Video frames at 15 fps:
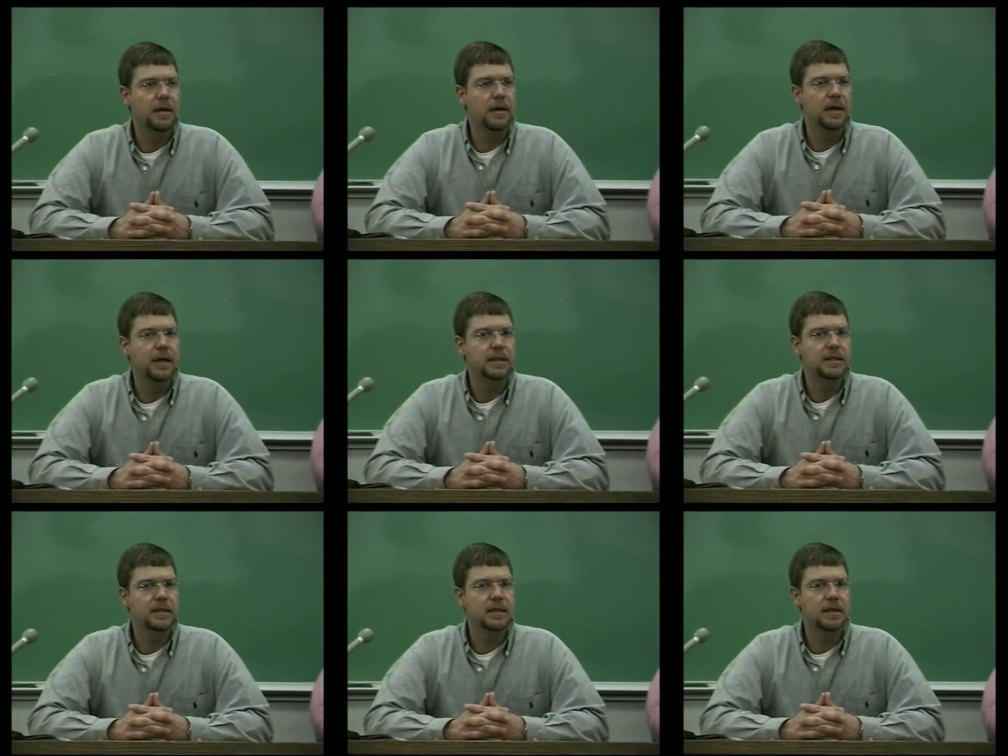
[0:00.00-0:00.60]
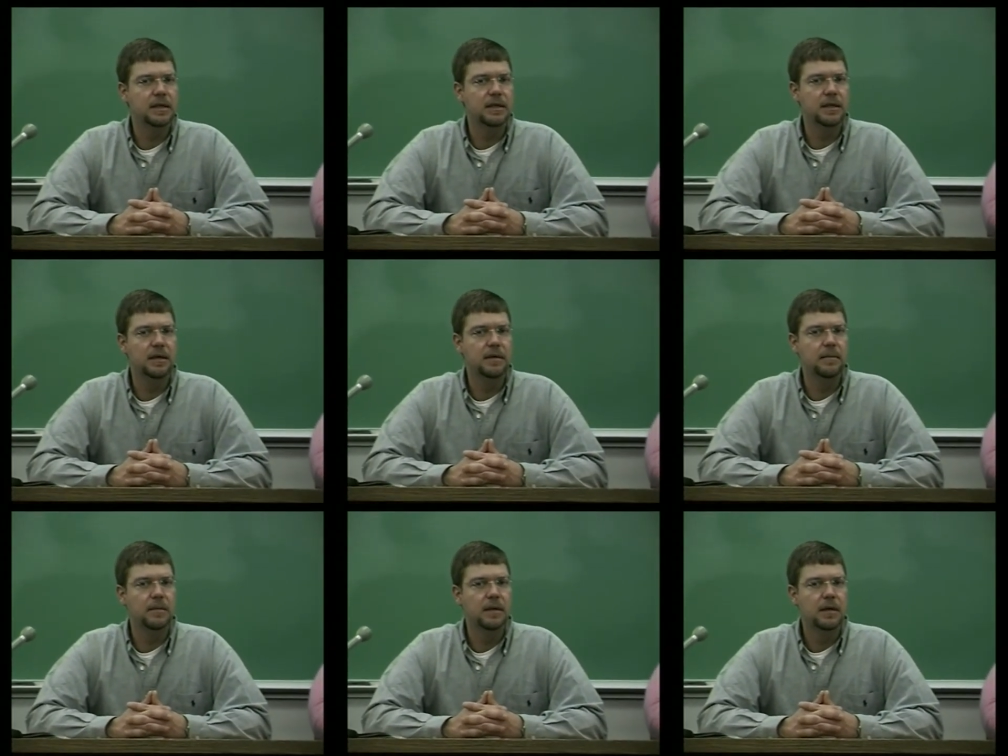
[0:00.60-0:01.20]
that
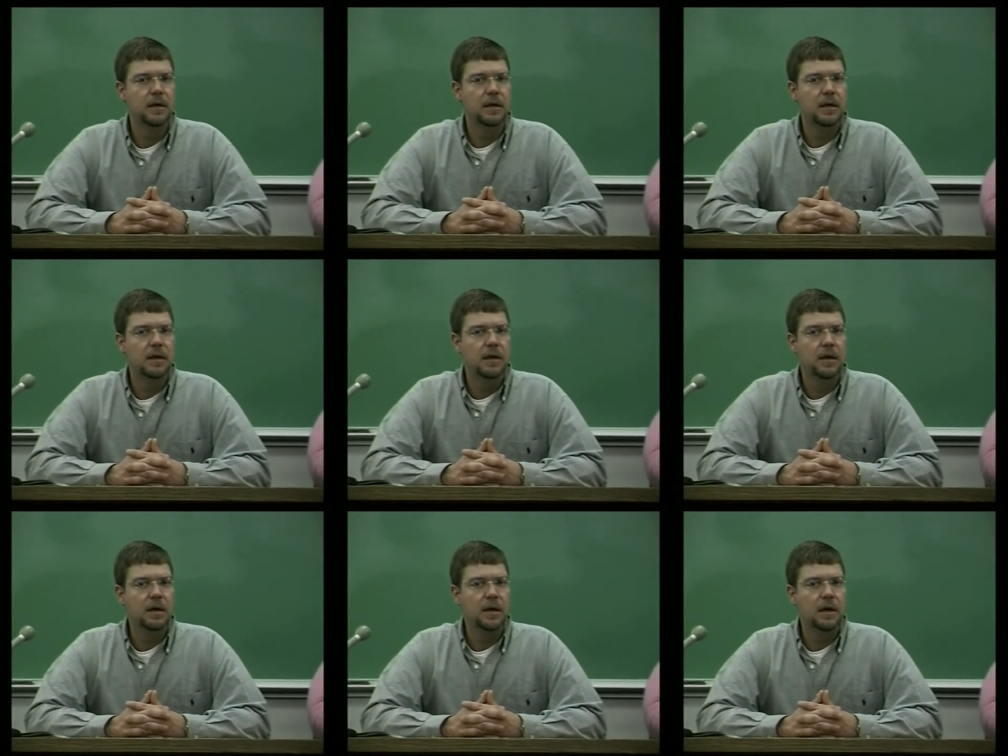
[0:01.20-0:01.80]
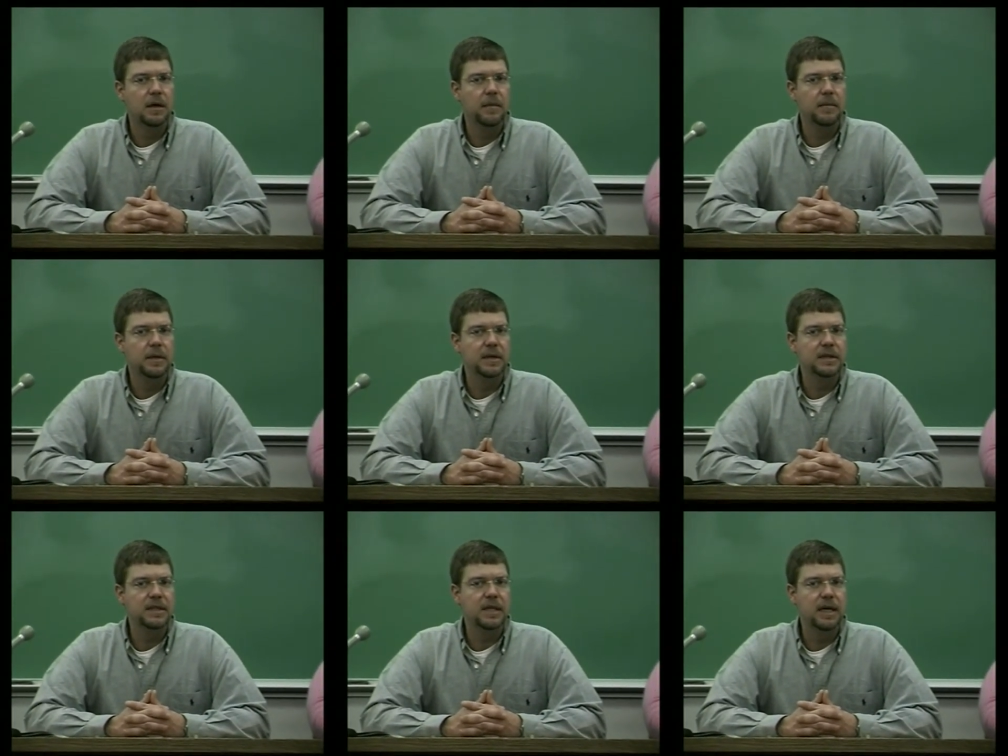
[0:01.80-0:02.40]
uh, um,
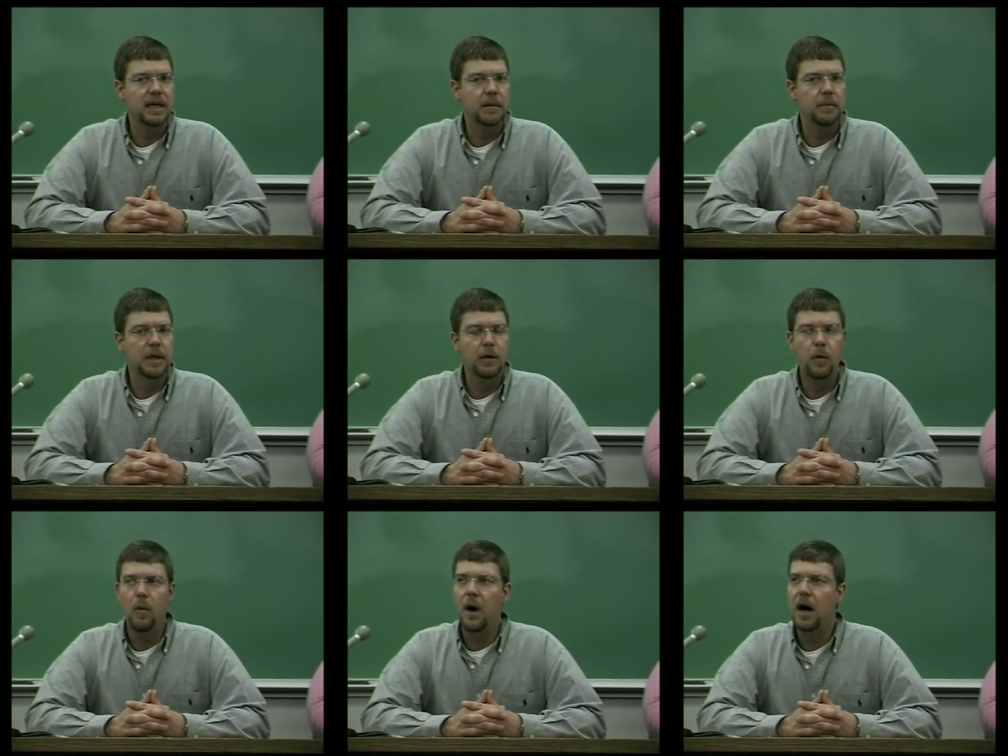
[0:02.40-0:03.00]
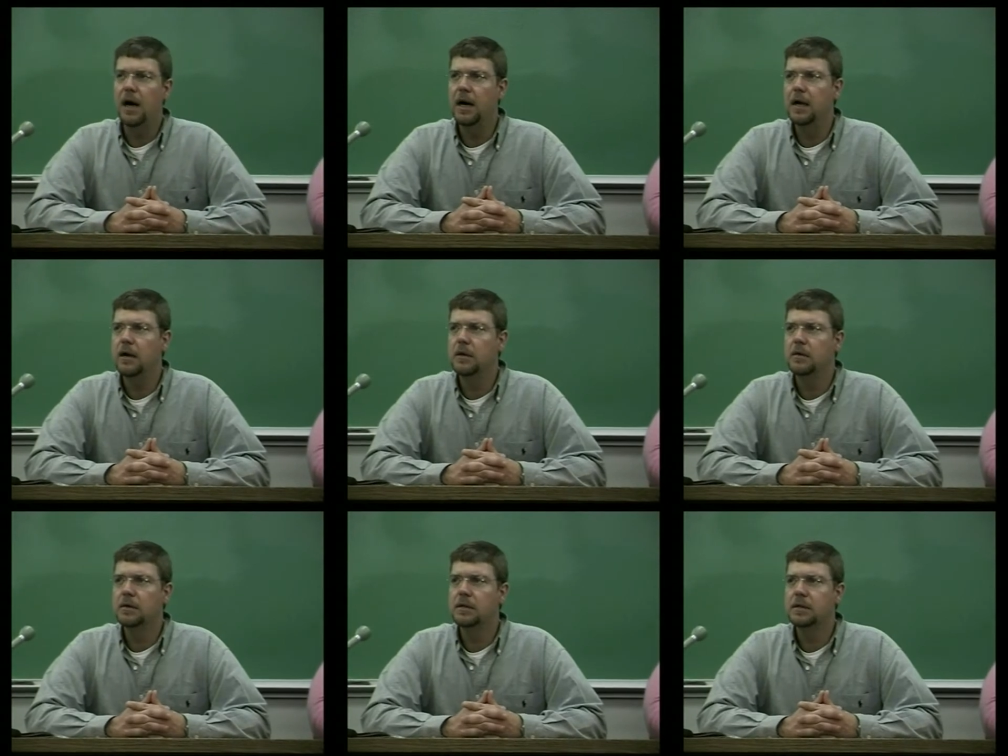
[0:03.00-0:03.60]
it's taken me a
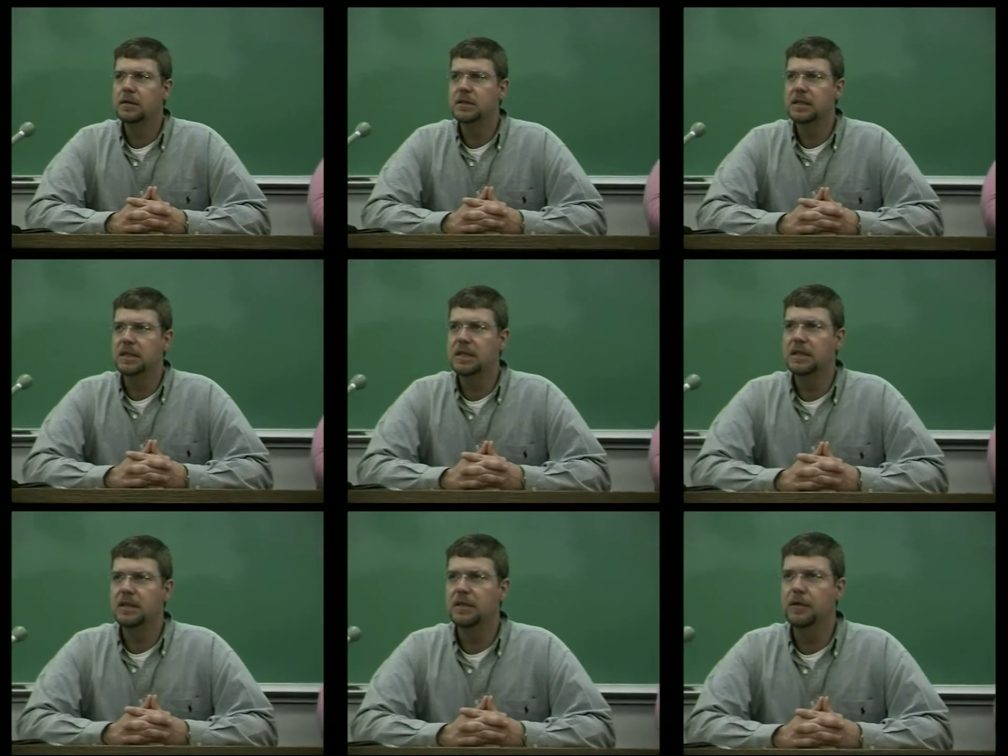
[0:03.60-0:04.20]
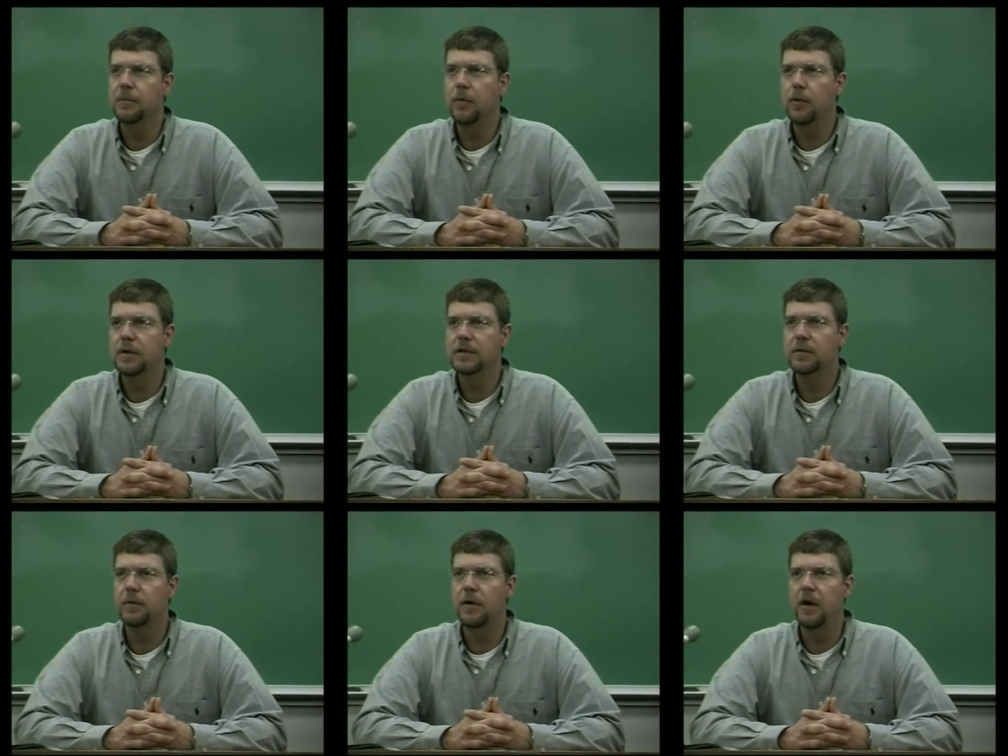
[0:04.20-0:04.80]
while to get to the point
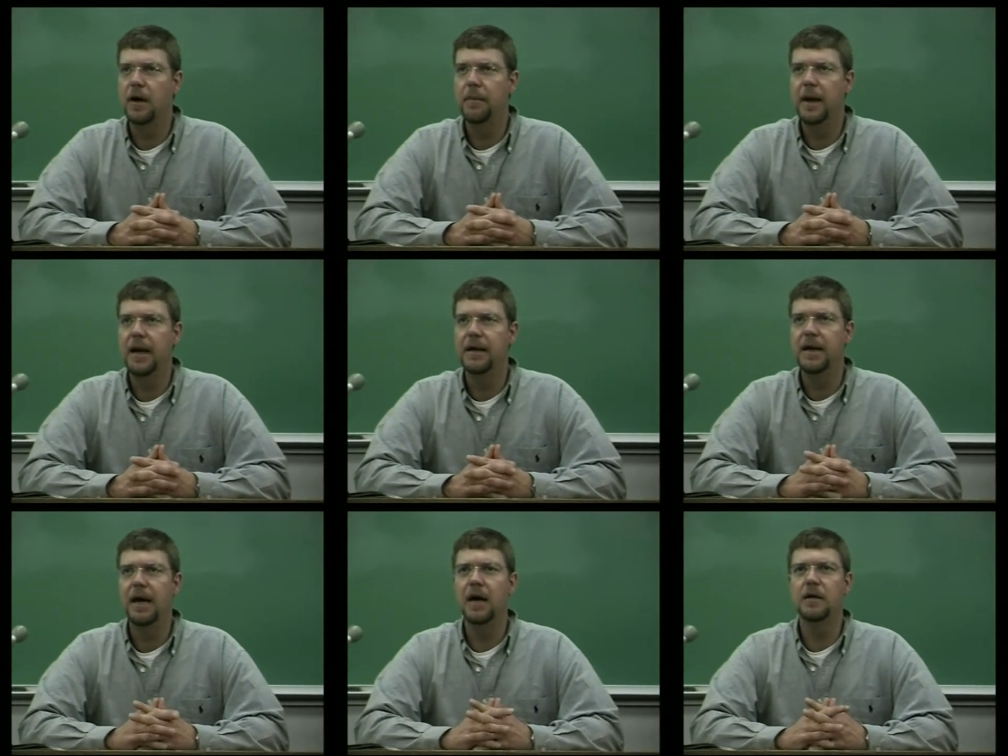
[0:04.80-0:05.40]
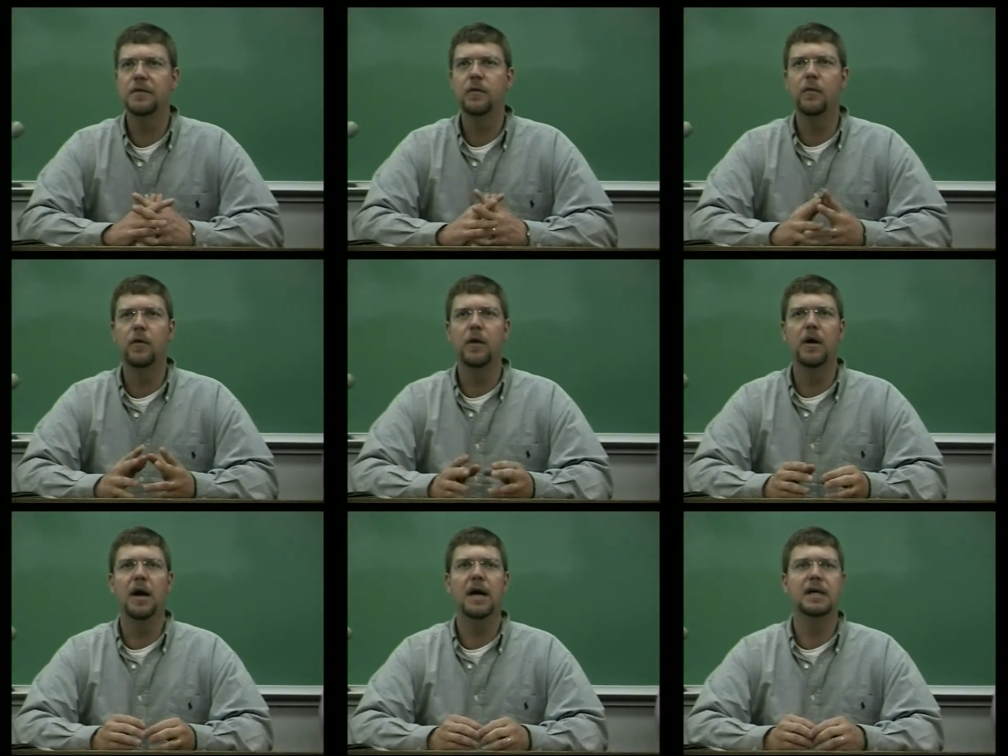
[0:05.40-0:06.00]
to where I'm at now, to
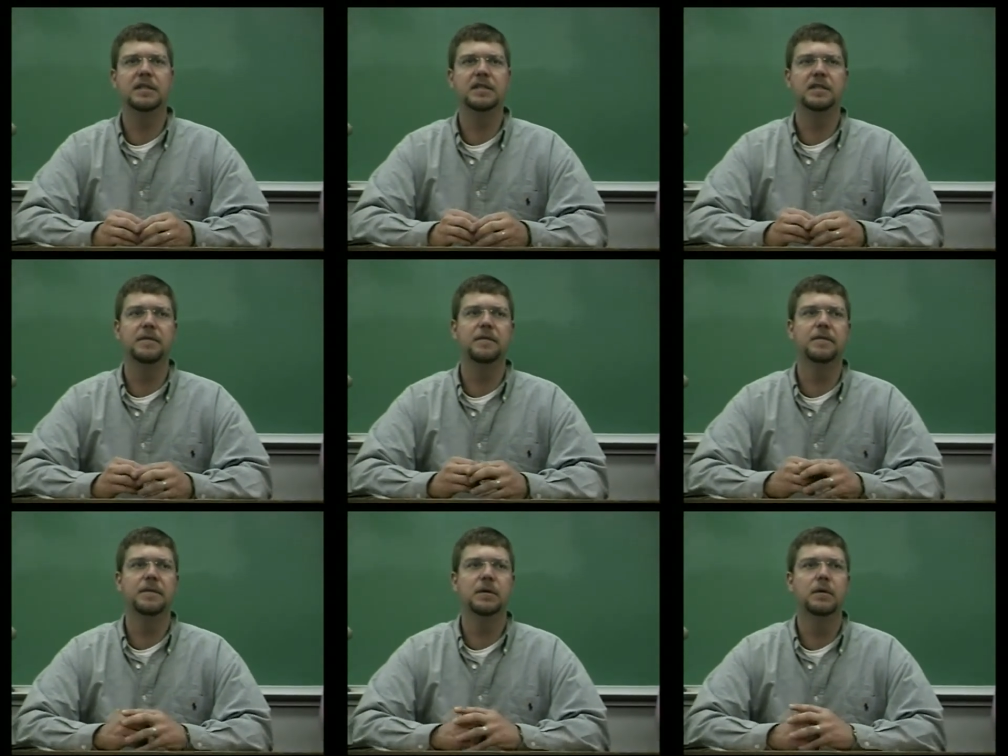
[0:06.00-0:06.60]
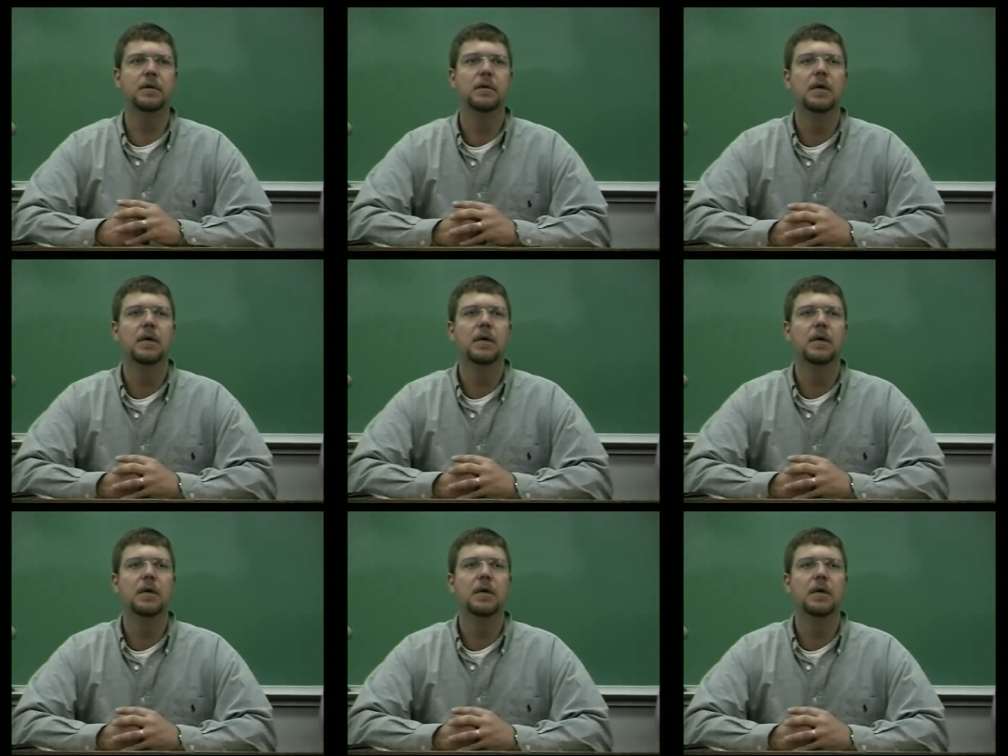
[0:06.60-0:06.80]
where I actually feel